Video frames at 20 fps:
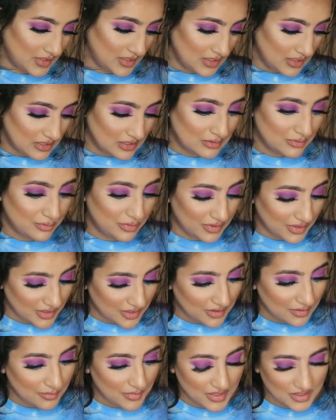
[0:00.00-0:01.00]
is
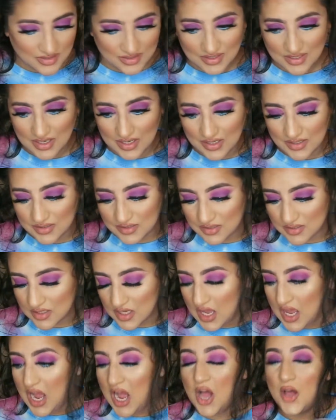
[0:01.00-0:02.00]
pretty messy guys
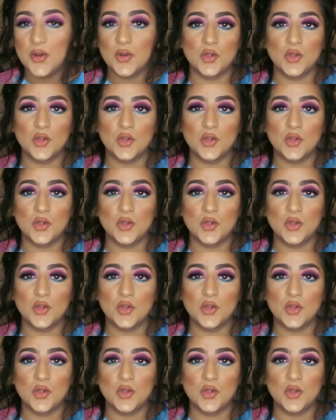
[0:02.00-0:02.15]
and